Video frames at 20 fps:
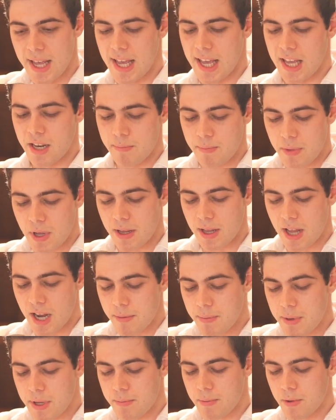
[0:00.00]
And a lot
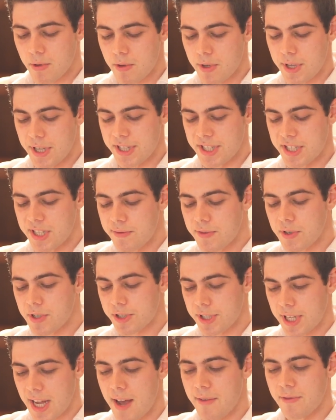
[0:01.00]
of people, it's
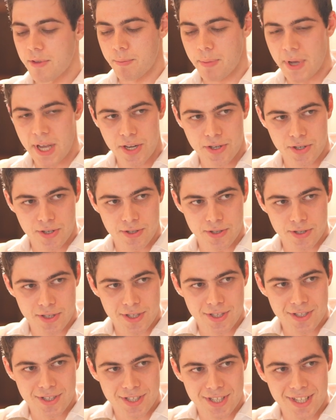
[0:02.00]
difficult to have the patience
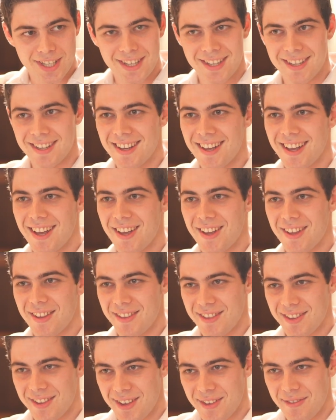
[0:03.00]
to see
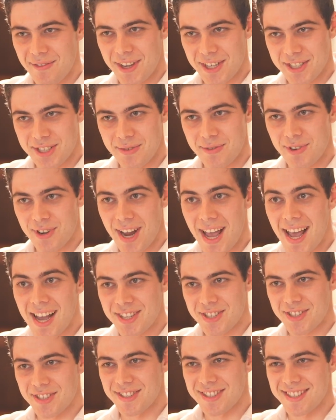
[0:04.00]
the effects of your
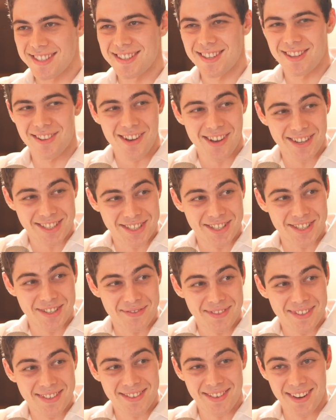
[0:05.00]
actions in the long
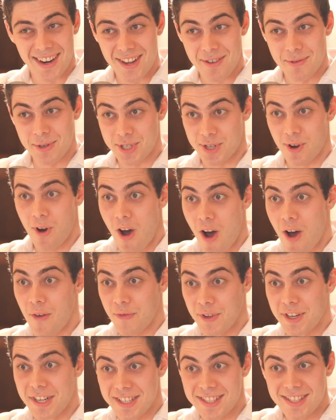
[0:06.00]
term, right? Which
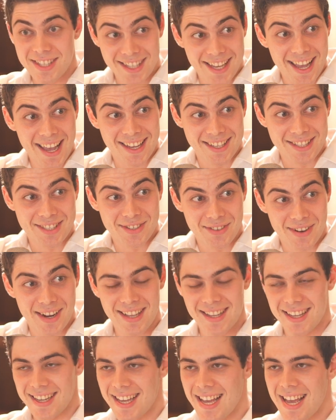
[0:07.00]
often is the case,
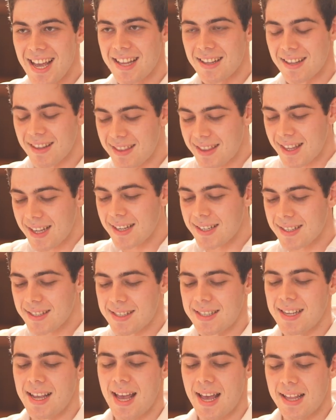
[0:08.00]
right? Like the
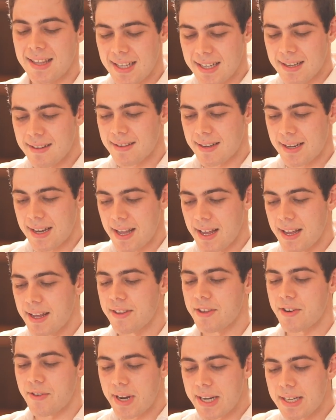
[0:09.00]
things at the end of the day,
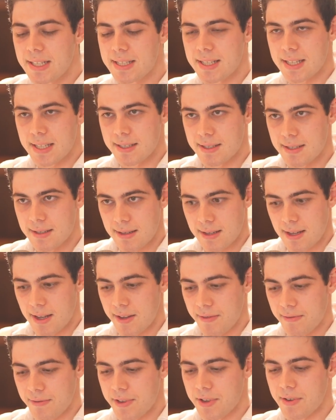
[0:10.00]
the greatest things in
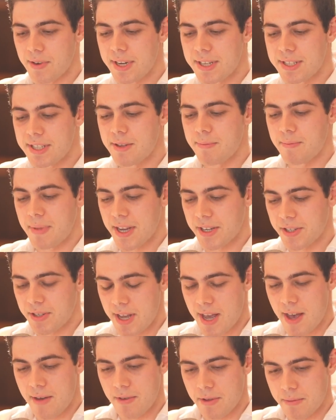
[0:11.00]
life, the greatest impact you
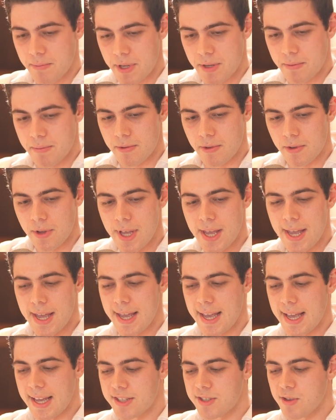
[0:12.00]
have on people,
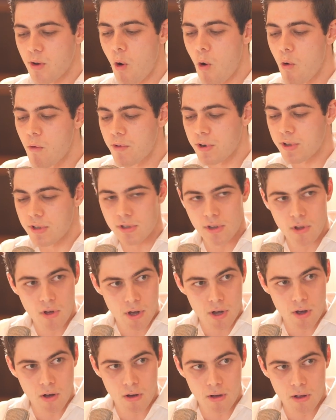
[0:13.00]
it's over the
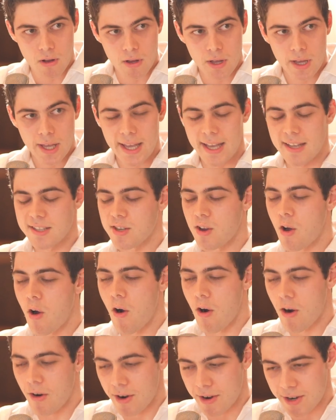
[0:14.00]
long haul. It's
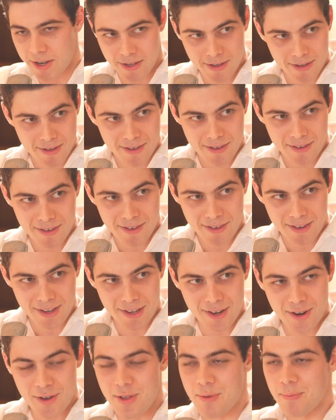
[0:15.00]
hard.
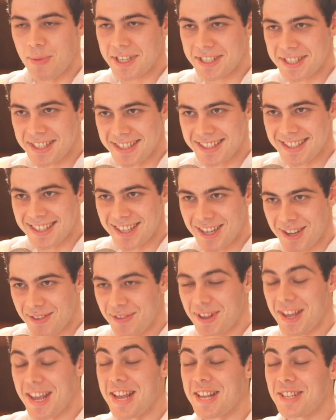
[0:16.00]
The best things in
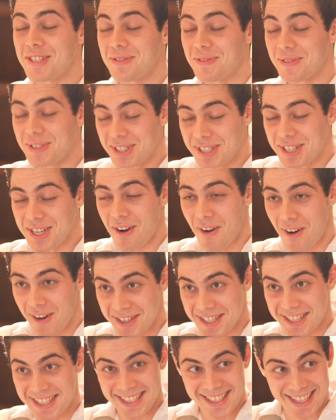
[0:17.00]
life, it's really
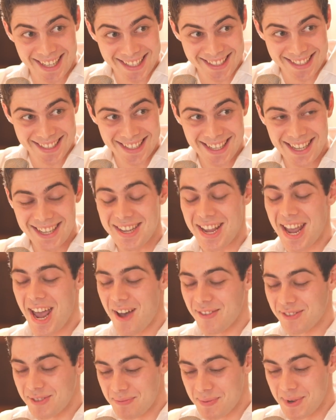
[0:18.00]
hard to get. You
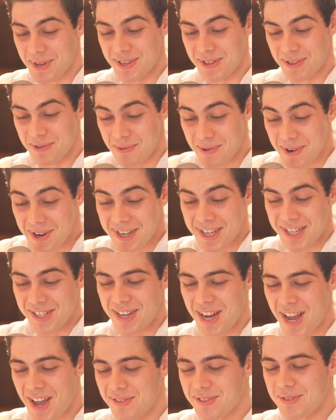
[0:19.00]
have to put in the work and
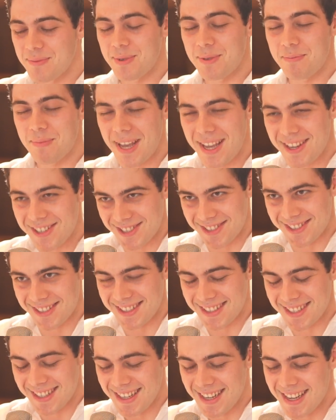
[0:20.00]
you have to be patient.